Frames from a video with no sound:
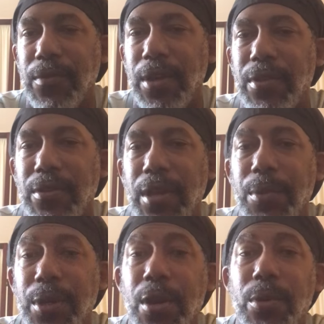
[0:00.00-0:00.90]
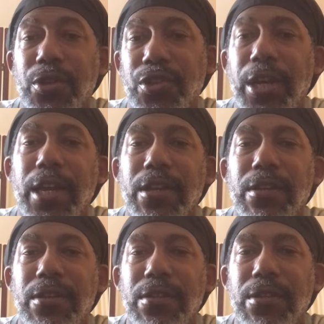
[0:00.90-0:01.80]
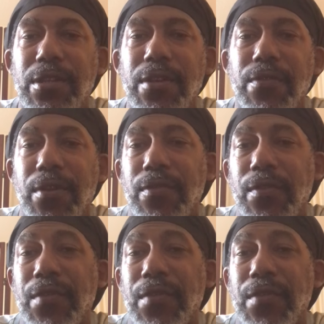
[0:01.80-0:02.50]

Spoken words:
and that they would go and check to see if in